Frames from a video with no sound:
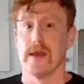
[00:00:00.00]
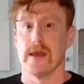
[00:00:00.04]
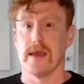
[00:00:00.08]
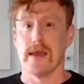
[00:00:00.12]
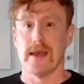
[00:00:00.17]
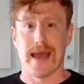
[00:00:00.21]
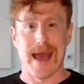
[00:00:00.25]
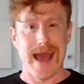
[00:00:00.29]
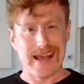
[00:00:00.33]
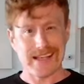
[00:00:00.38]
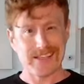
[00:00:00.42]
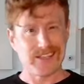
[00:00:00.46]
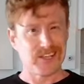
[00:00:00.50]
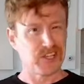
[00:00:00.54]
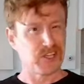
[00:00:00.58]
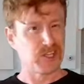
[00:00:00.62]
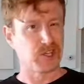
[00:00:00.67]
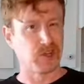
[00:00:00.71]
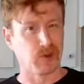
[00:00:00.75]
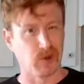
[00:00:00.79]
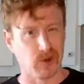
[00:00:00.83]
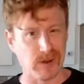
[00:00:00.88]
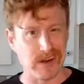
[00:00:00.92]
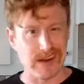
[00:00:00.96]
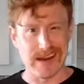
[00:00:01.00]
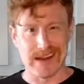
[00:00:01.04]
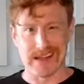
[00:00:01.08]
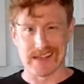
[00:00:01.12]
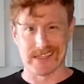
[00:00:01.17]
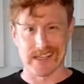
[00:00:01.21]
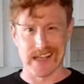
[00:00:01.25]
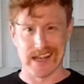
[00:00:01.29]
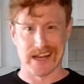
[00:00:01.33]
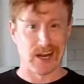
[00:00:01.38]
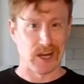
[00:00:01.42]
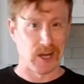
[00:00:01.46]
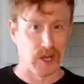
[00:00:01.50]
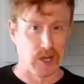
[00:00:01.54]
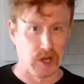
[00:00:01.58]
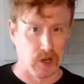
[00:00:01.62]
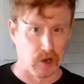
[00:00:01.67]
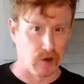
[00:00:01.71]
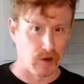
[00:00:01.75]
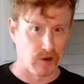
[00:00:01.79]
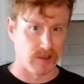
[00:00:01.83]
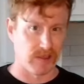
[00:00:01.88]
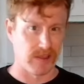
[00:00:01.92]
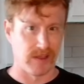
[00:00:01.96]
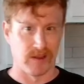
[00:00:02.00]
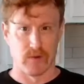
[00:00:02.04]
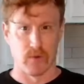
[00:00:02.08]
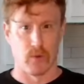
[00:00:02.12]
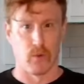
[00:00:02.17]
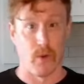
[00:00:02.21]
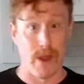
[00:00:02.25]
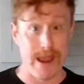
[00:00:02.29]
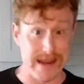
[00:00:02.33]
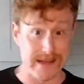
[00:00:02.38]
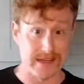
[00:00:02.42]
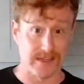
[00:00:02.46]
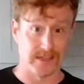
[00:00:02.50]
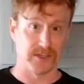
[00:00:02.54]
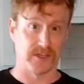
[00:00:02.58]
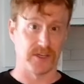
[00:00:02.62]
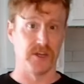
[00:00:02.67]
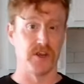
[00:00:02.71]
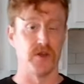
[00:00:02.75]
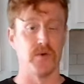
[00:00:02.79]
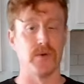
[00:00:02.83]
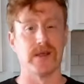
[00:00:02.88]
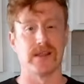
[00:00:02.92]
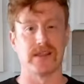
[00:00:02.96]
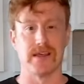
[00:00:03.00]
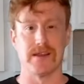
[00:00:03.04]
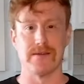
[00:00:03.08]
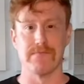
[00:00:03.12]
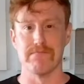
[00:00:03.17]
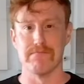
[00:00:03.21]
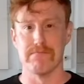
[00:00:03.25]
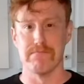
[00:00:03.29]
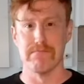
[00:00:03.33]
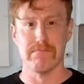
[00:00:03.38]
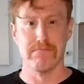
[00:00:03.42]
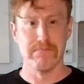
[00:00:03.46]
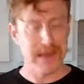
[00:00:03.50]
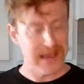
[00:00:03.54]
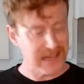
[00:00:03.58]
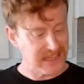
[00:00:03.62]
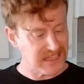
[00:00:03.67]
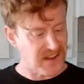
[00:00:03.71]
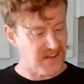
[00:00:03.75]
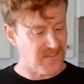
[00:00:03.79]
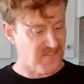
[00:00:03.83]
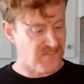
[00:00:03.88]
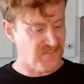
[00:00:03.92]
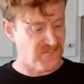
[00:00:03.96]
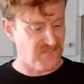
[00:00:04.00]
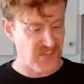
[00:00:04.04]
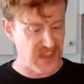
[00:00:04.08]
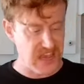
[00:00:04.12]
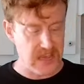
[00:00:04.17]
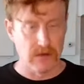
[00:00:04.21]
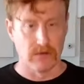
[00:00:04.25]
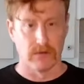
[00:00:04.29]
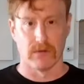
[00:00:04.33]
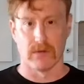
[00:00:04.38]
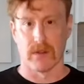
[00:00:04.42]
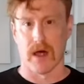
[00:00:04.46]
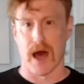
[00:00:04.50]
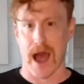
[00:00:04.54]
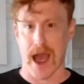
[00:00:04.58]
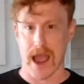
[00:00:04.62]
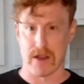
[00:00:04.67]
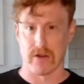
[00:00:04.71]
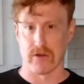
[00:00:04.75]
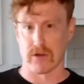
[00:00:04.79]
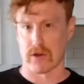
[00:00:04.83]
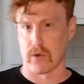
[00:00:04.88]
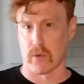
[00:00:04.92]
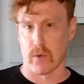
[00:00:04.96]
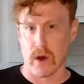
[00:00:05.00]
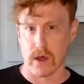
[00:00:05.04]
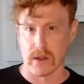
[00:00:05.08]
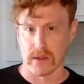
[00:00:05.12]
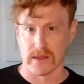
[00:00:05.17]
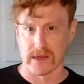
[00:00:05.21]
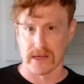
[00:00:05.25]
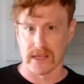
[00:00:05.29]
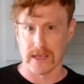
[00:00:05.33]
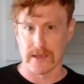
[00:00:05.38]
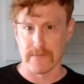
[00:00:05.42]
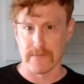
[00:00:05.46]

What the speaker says: It has a sturdiness and a girth and weight to it that makes it feel higher quality.